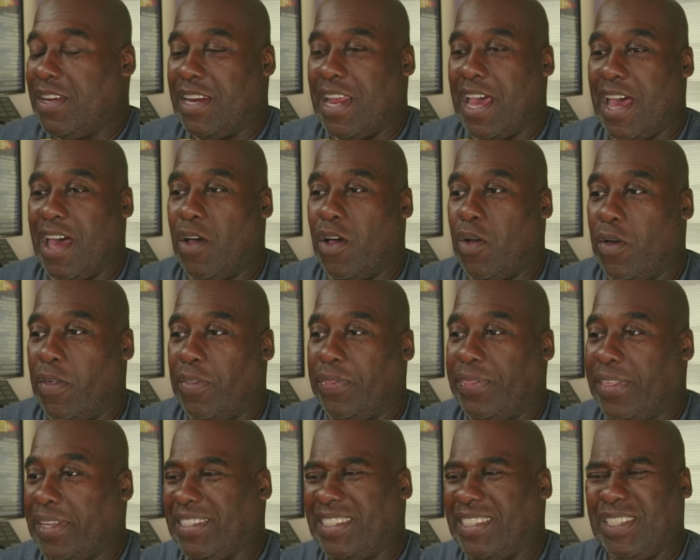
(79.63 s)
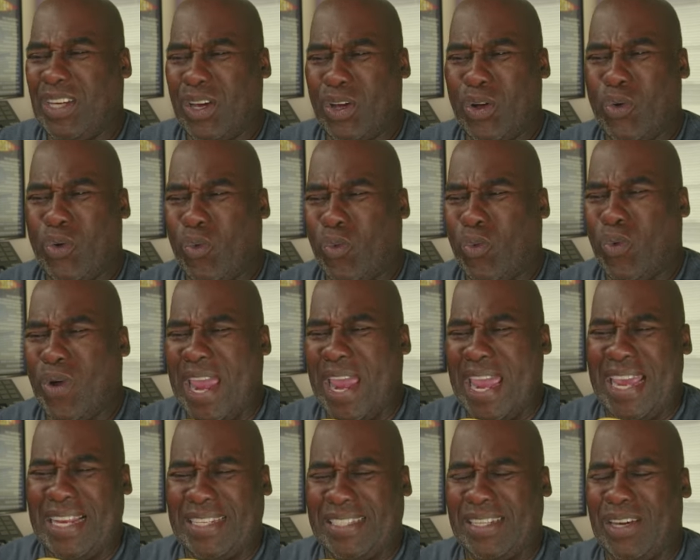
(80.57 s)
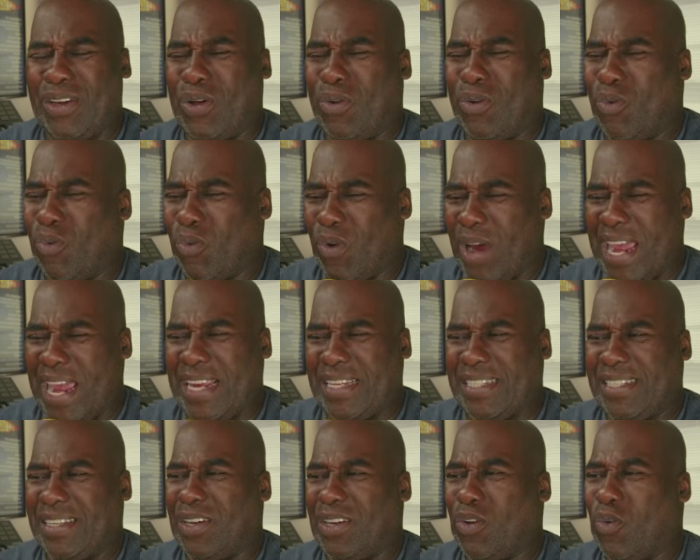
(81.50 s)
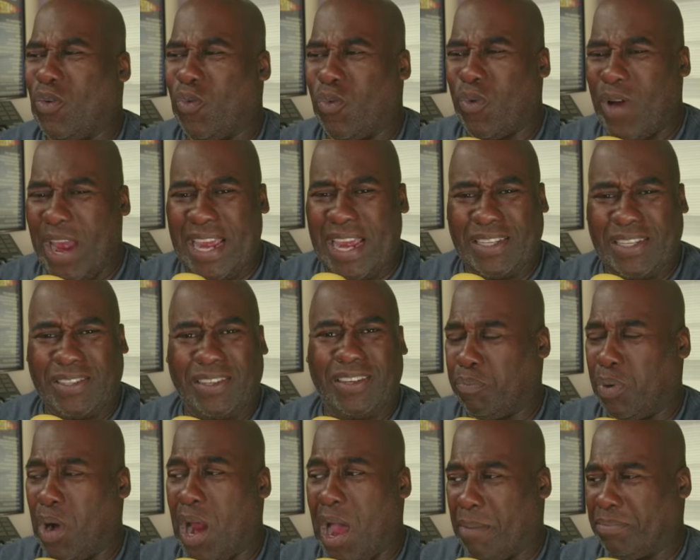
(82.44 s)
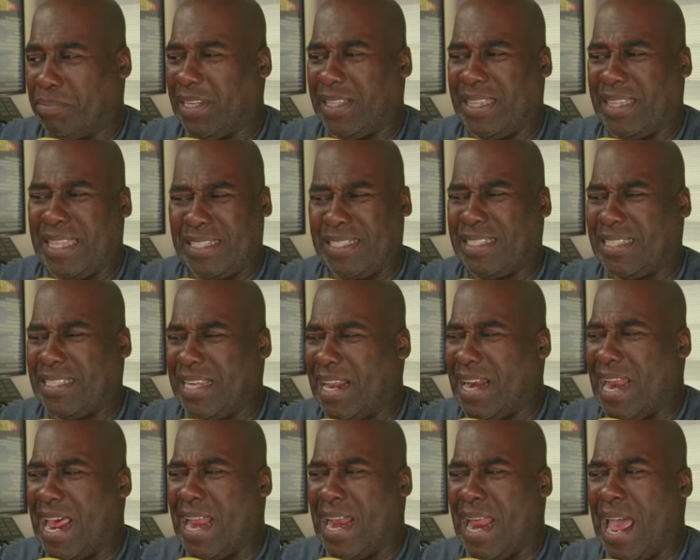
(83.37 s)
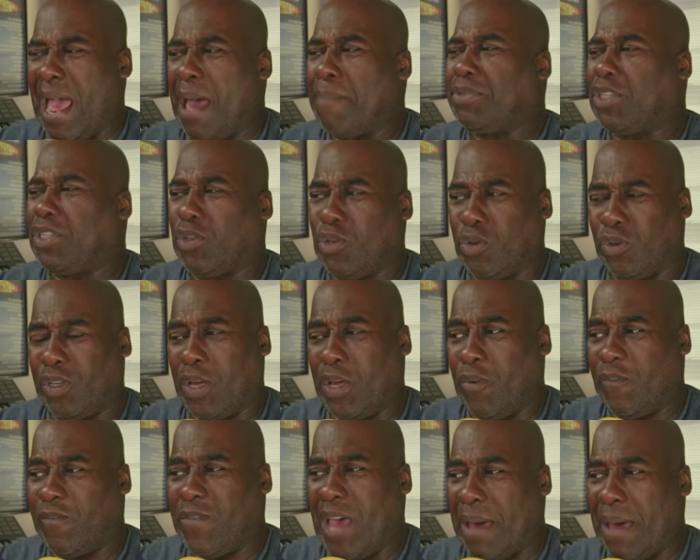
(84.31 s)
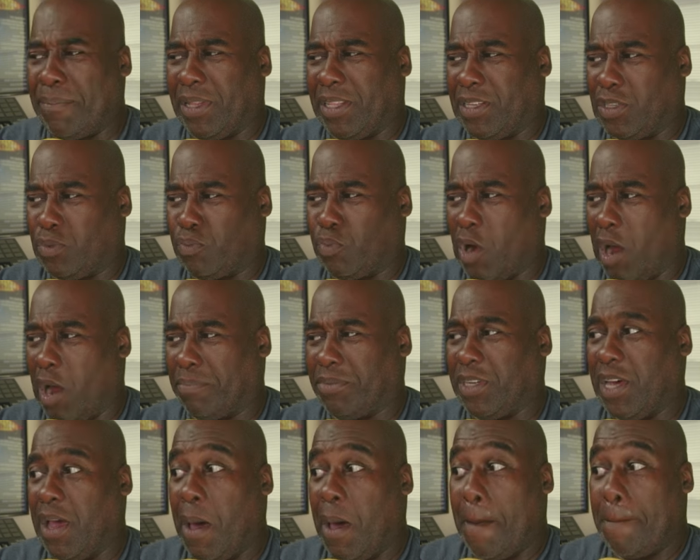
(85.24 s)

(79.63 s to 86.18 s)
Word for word: Now, this is a great, great, great prompt. This is an, an absolutely fabulous prompt.